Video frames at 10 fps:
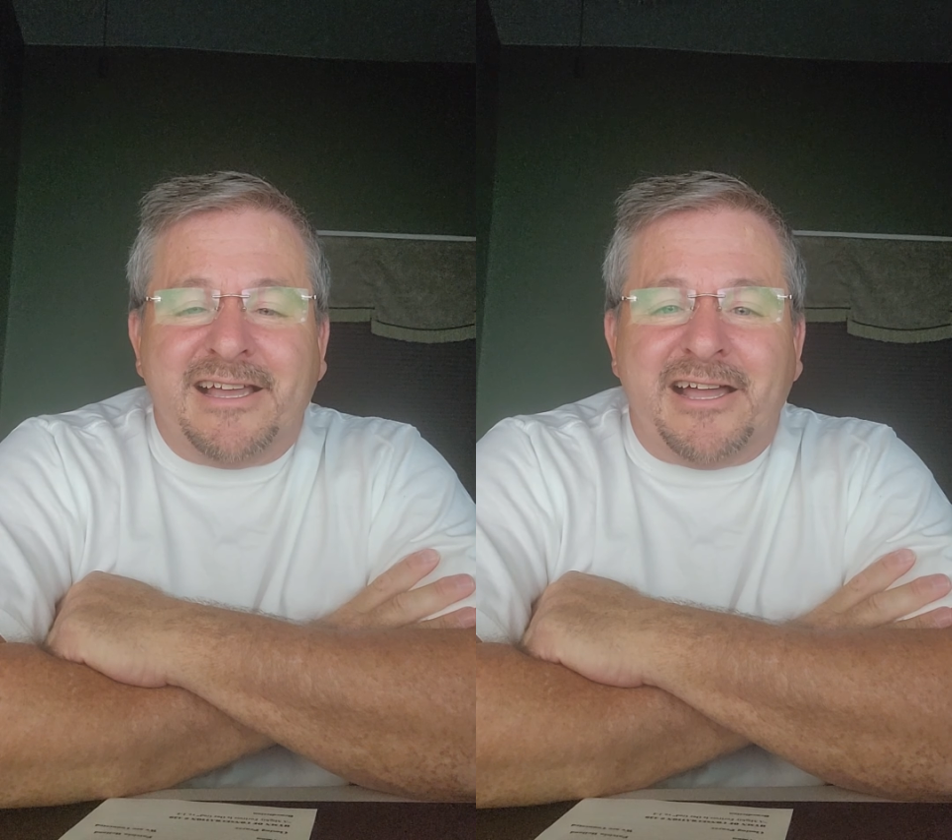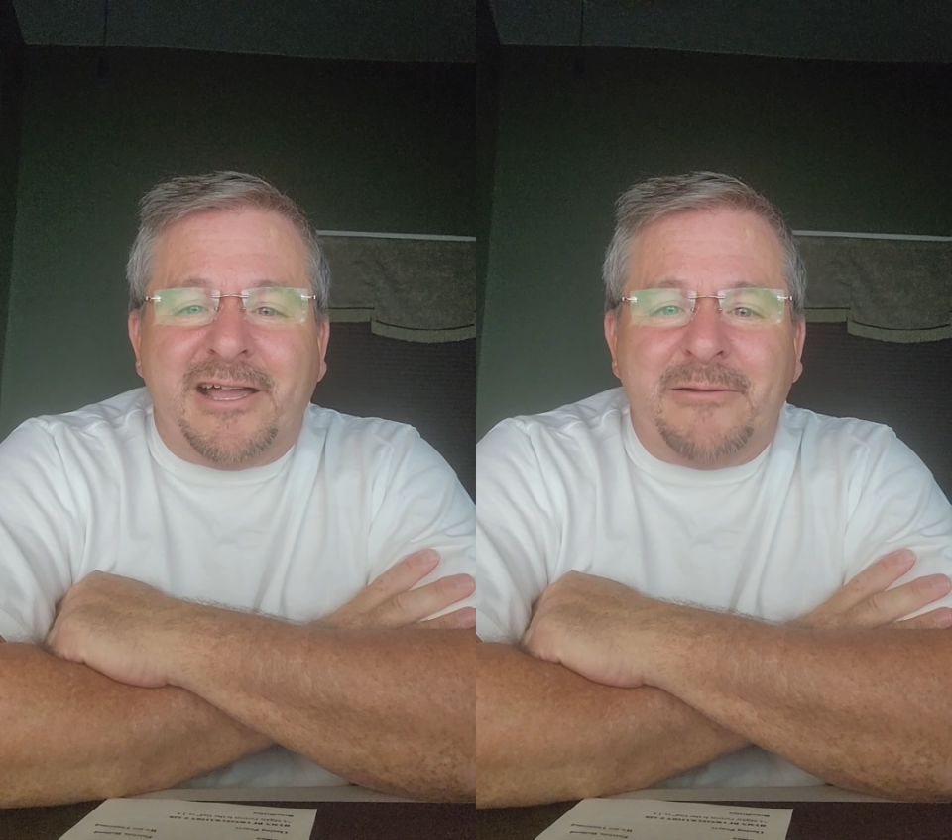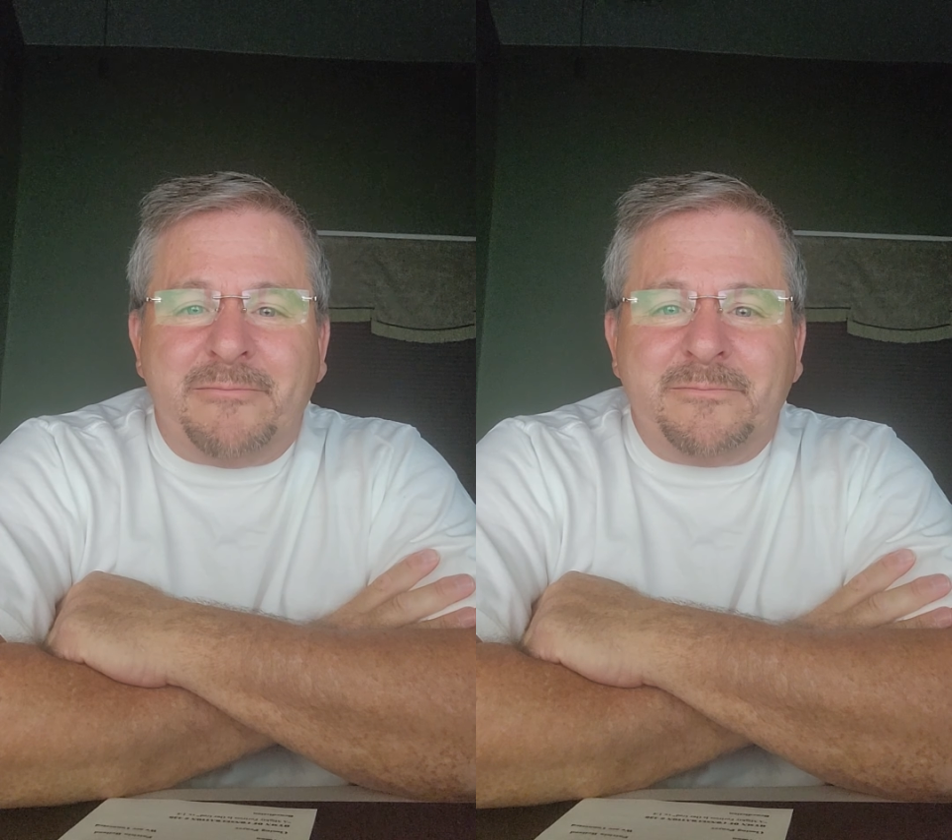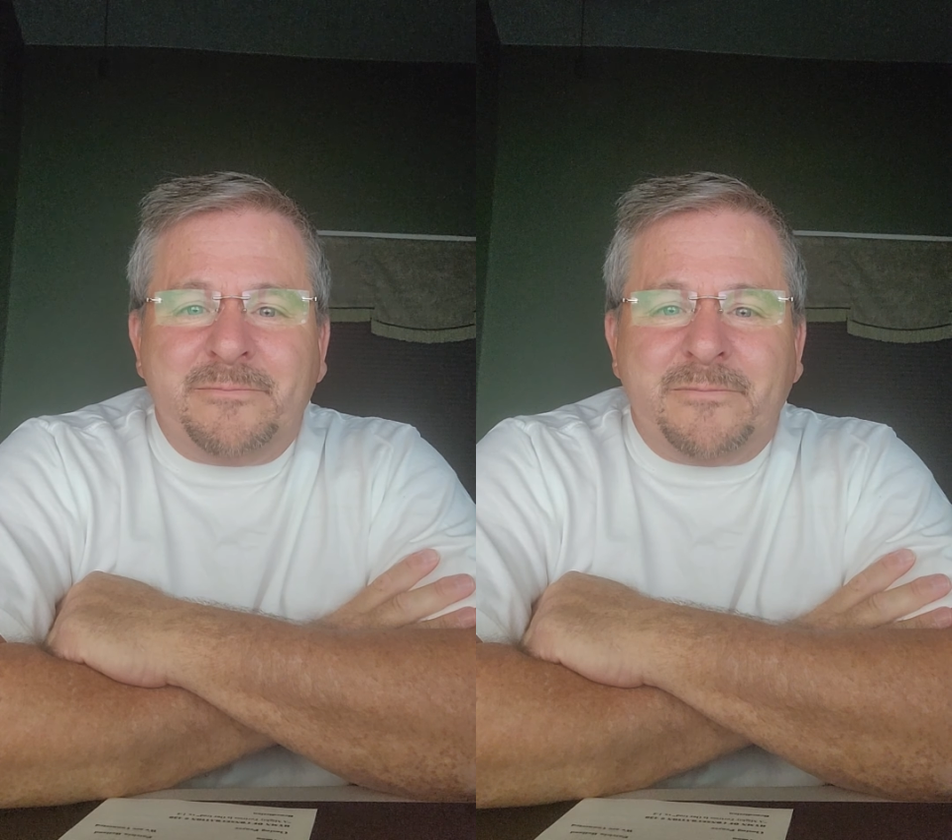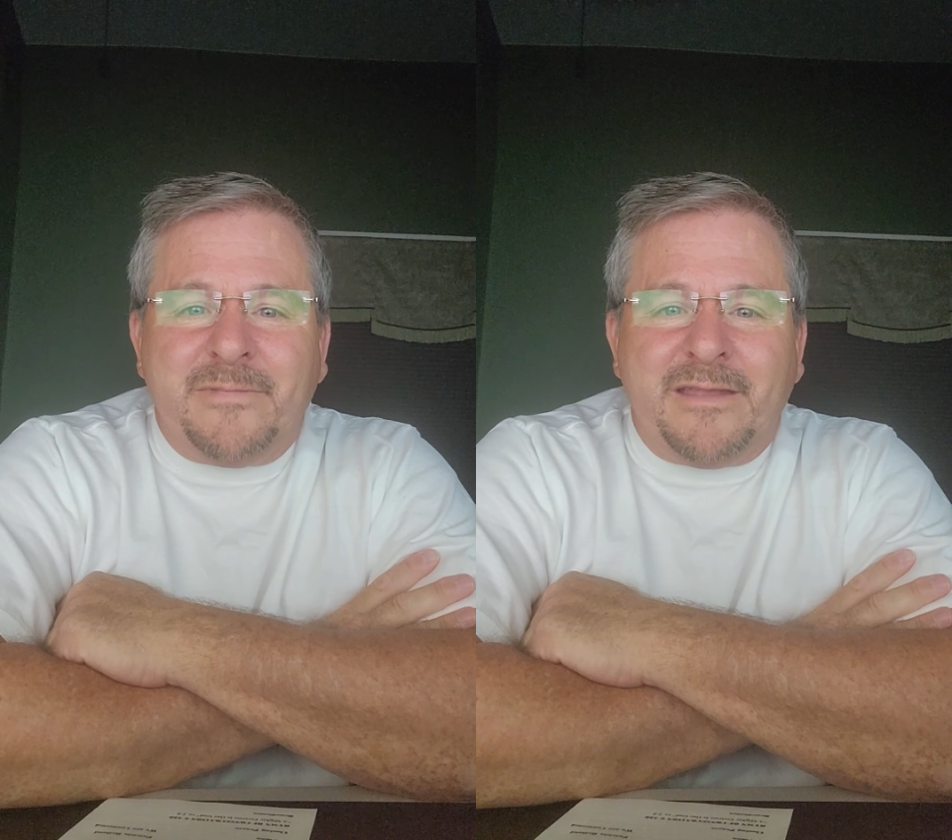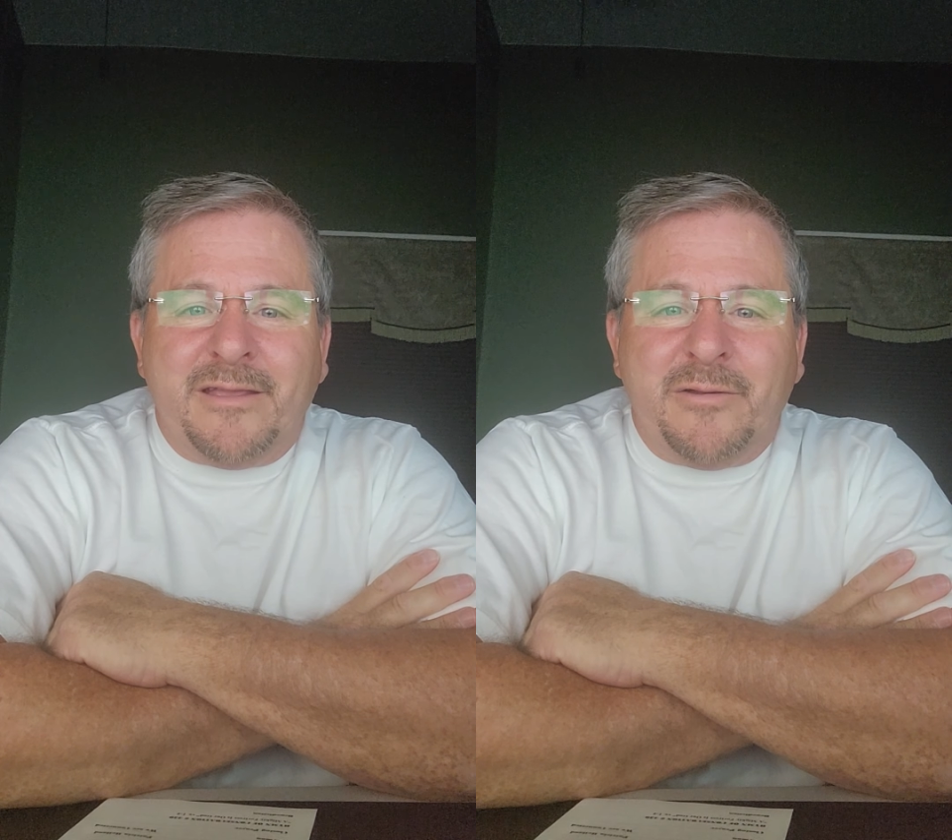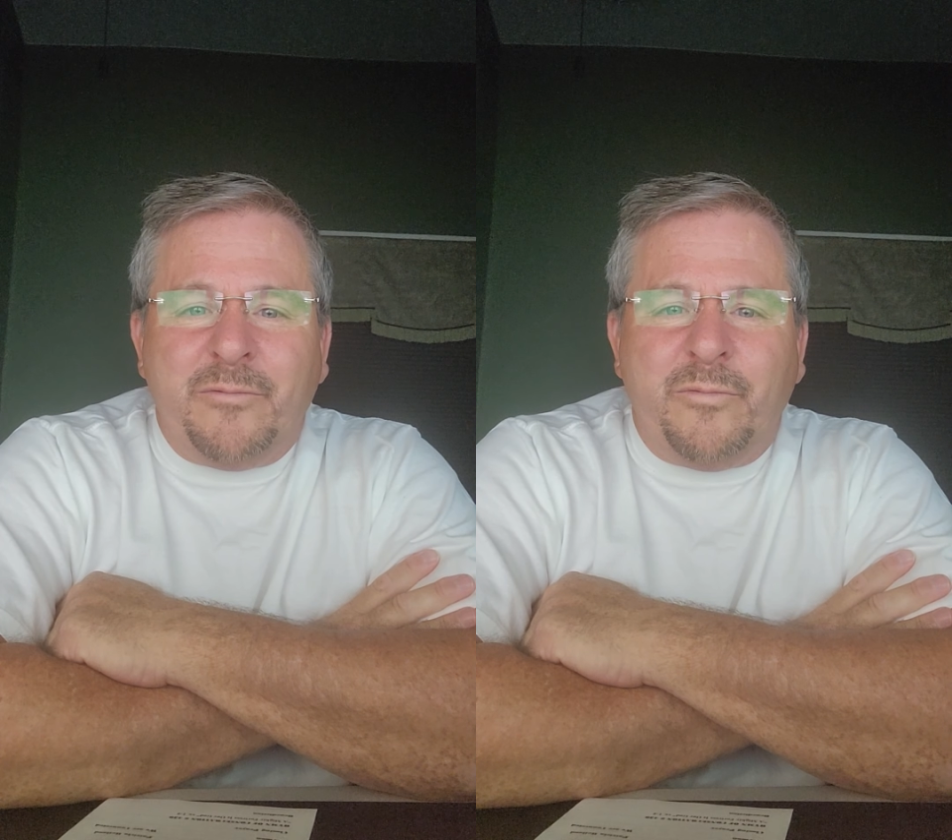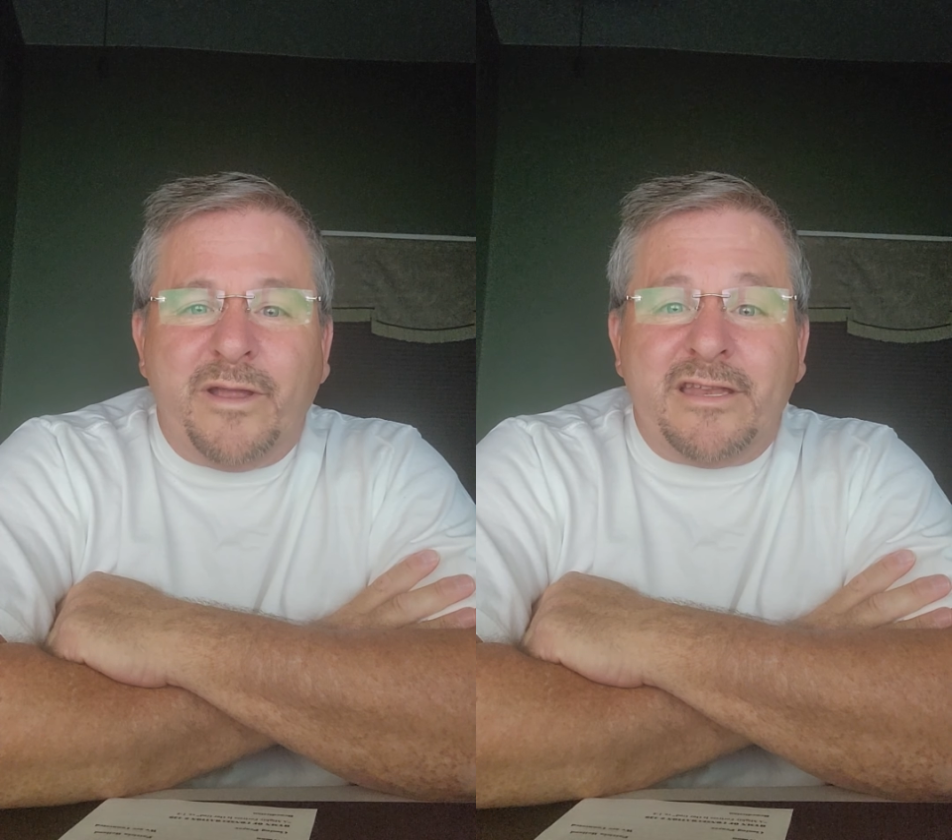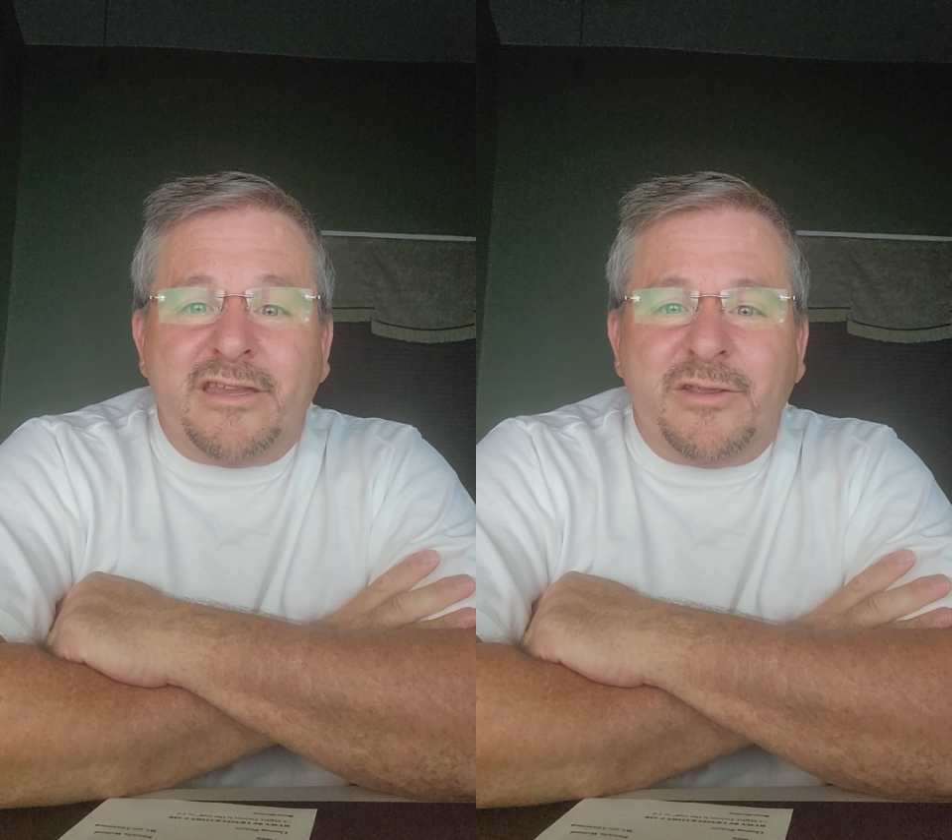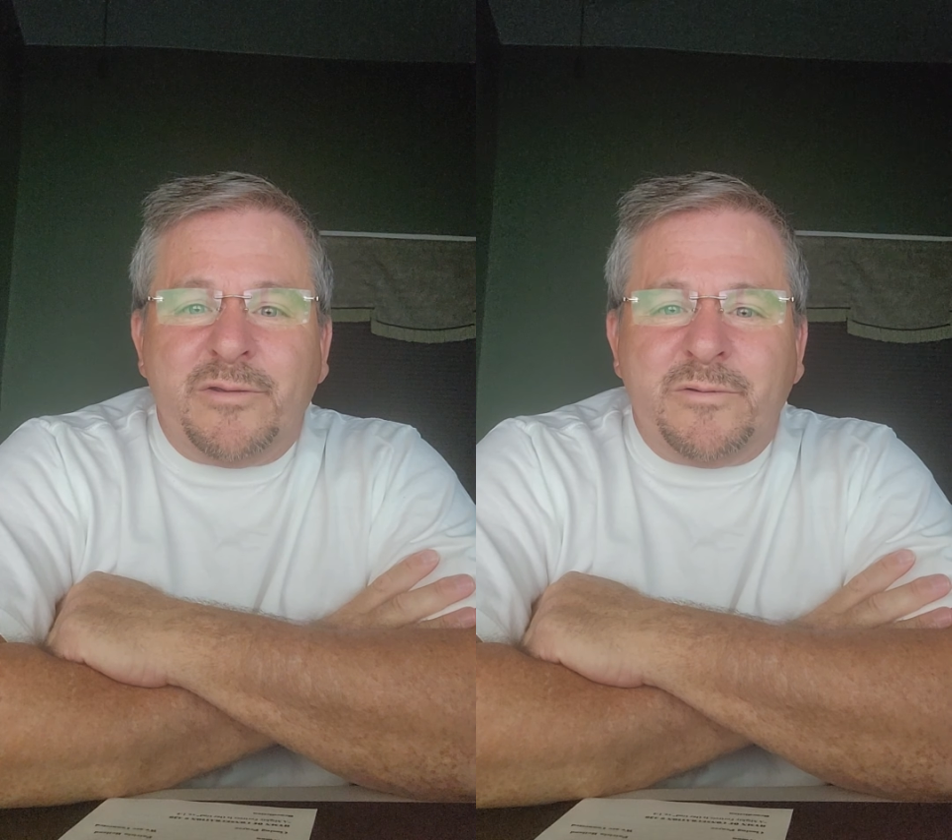Um, when
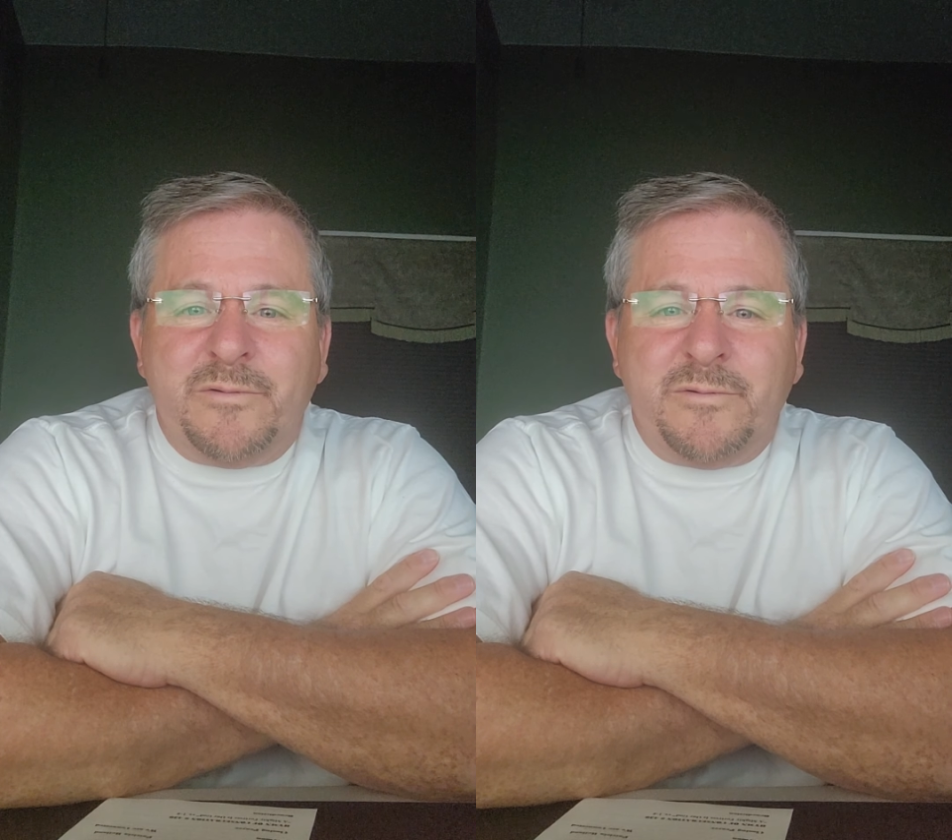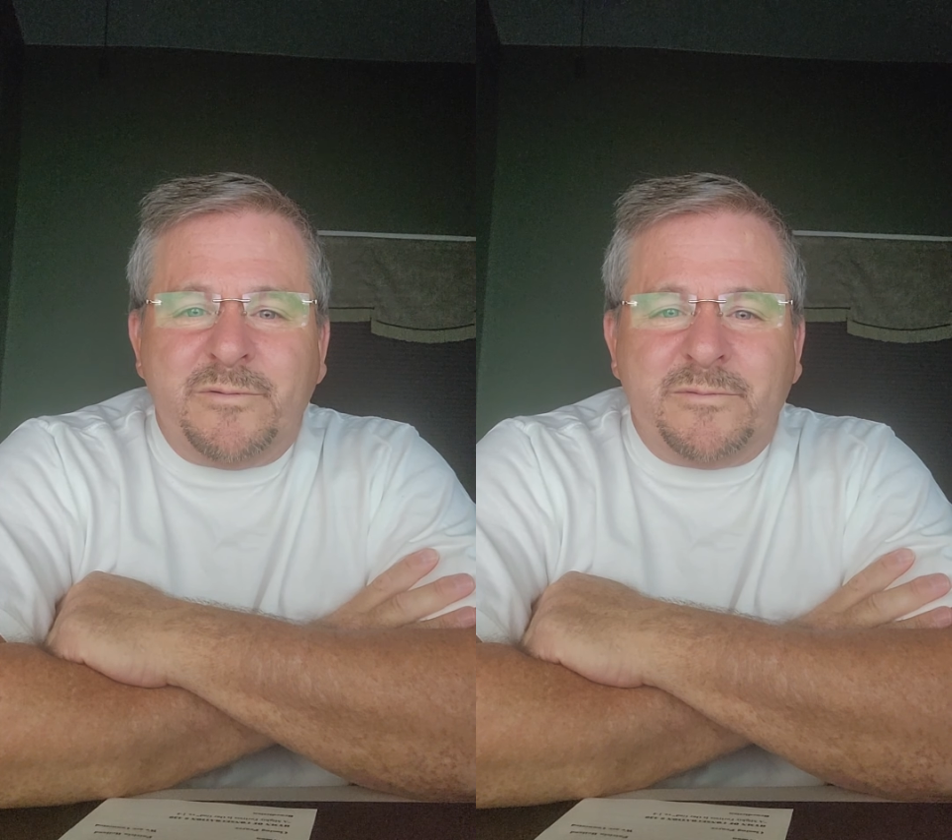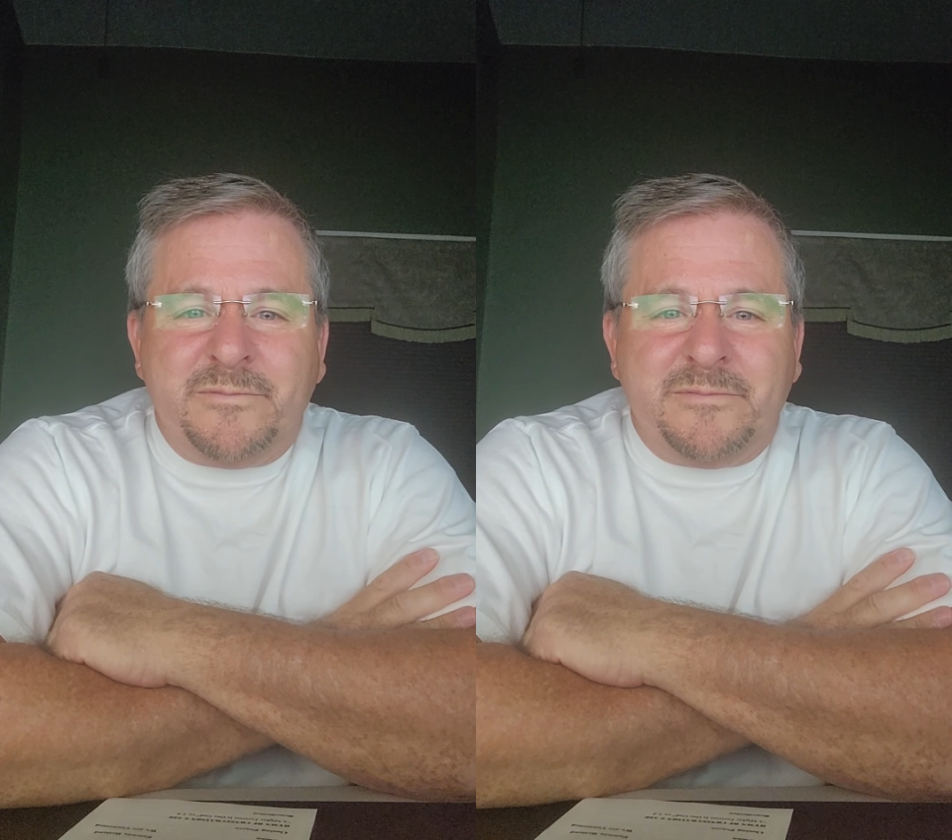you